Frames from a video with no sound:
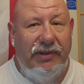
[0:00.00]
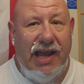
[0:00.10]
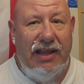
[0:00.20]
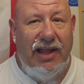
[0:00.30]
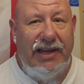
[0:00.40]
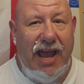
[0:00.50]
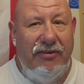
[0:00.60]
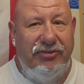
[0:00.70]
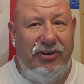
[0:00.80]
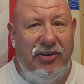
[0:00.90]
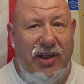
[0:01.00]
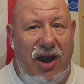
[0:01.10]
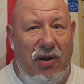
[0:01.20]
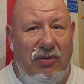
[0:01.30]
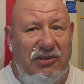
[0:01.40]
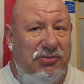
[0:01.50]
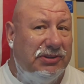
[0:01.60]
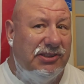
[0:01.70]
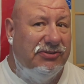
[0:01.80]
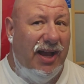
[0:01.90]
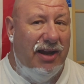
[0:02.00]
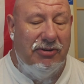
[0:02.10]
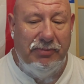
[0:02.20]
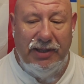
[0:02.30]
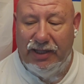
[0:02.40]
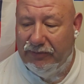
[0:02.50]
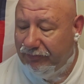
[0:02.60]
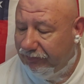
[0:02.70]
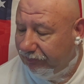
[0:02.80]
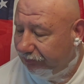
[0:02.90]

they got like afternoon hours, which is fine with me.